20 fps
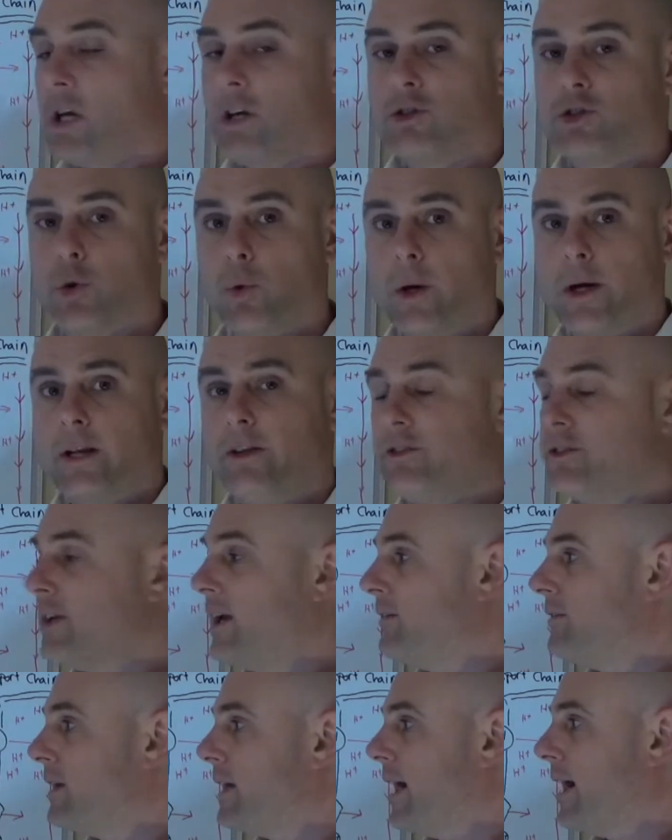
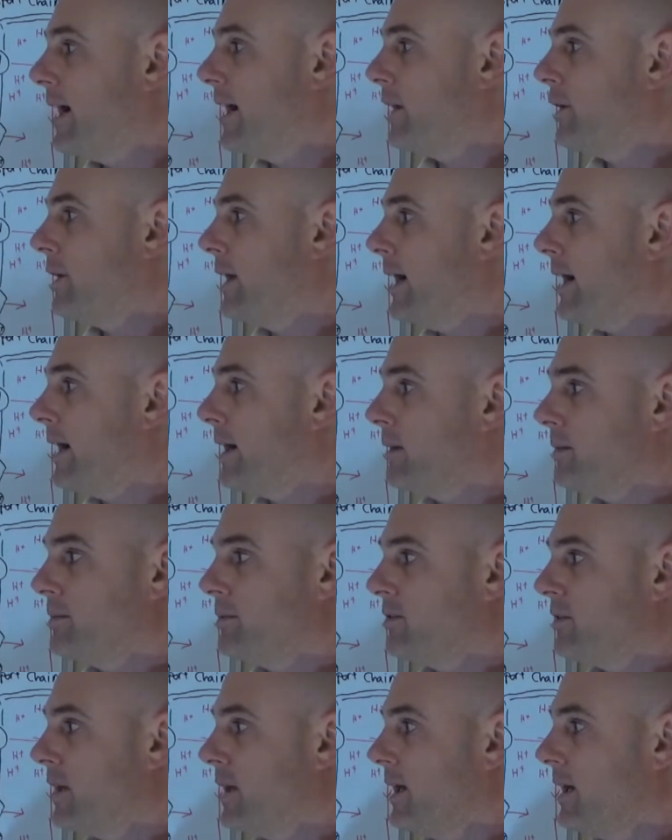27 iron
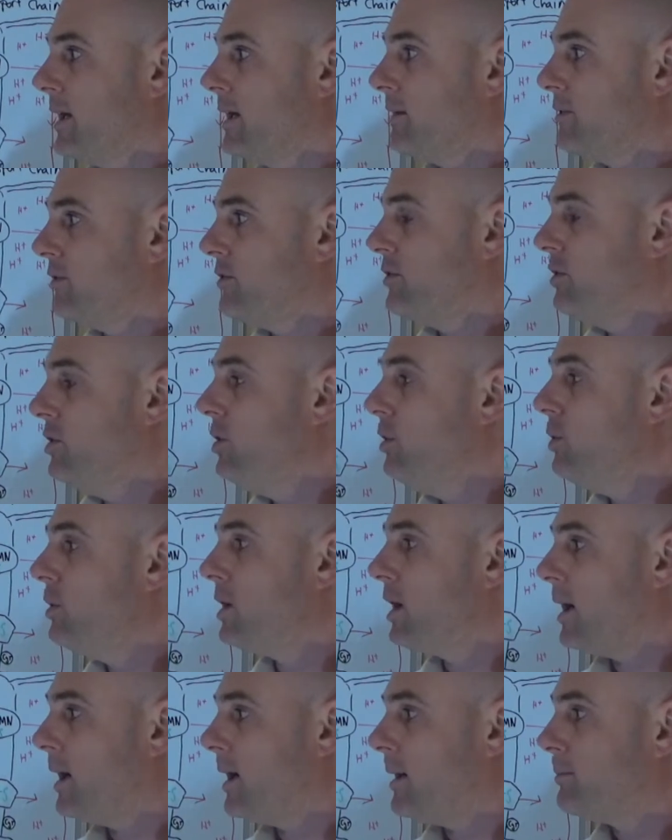atoms, and 2
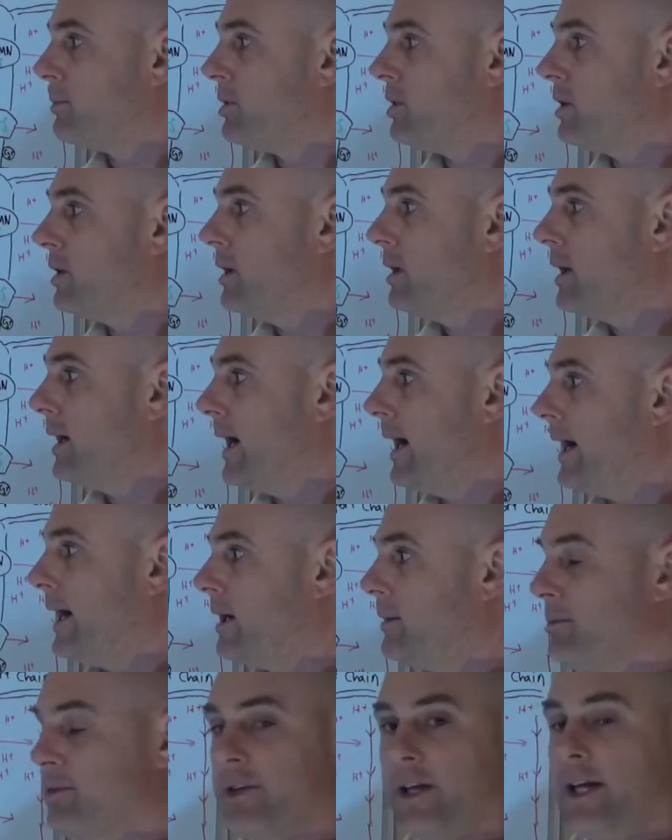copper
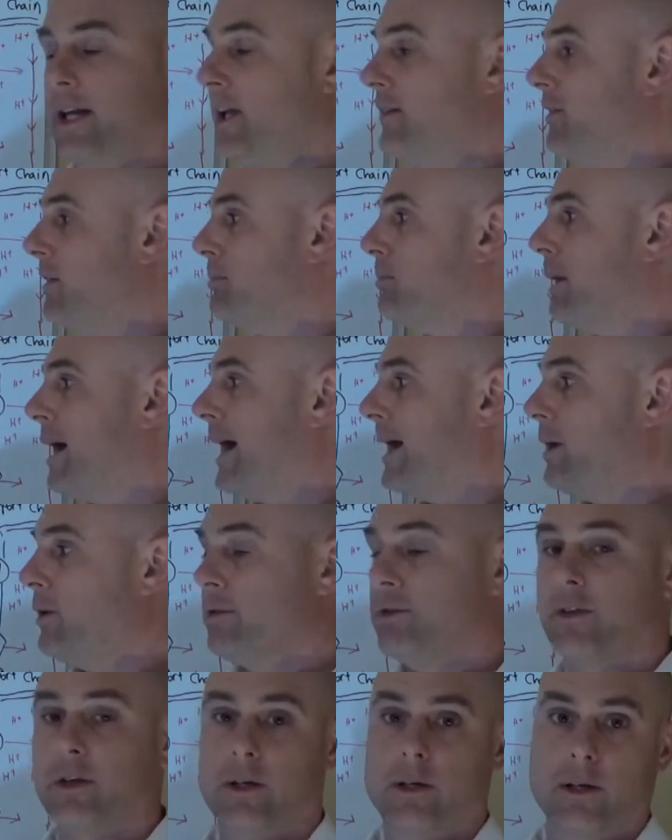atoms, and even
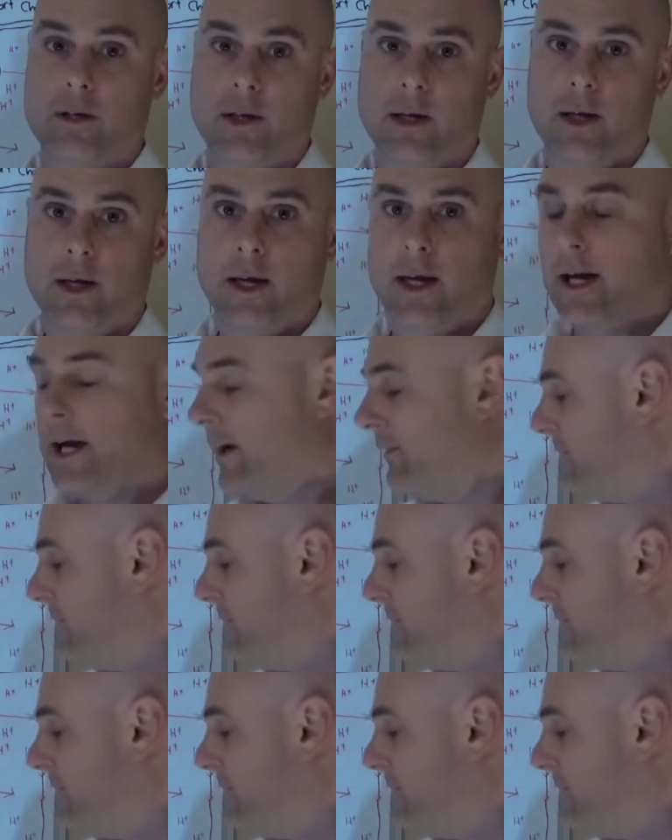biotin. I